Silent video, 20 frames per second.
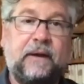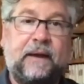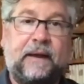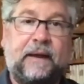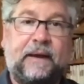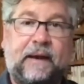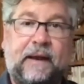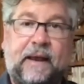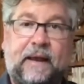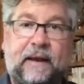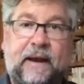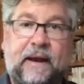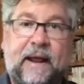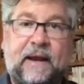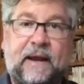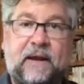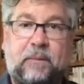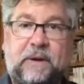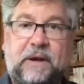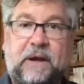and it, it,
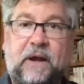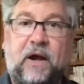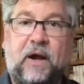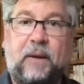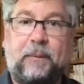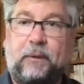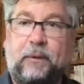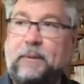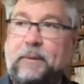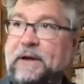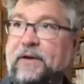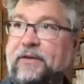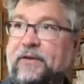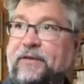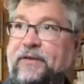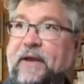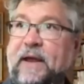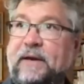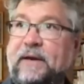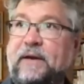had to be a Hummer because
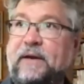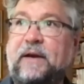it had to